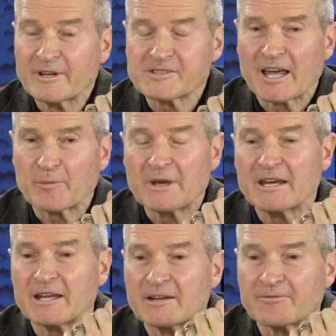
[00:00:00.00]
does that
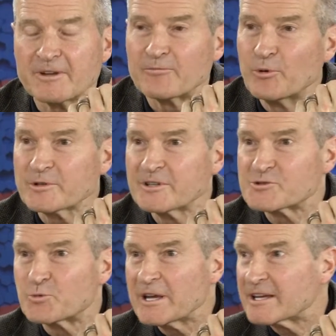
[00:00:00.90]
mean if Putin
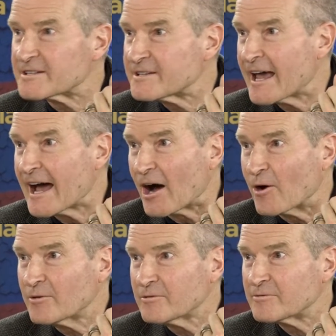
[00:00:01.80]
is weakened
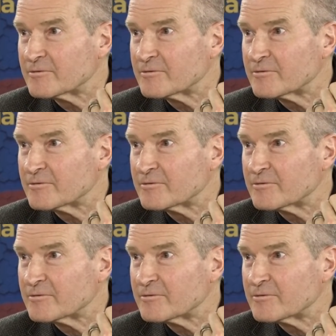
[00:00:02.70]
now,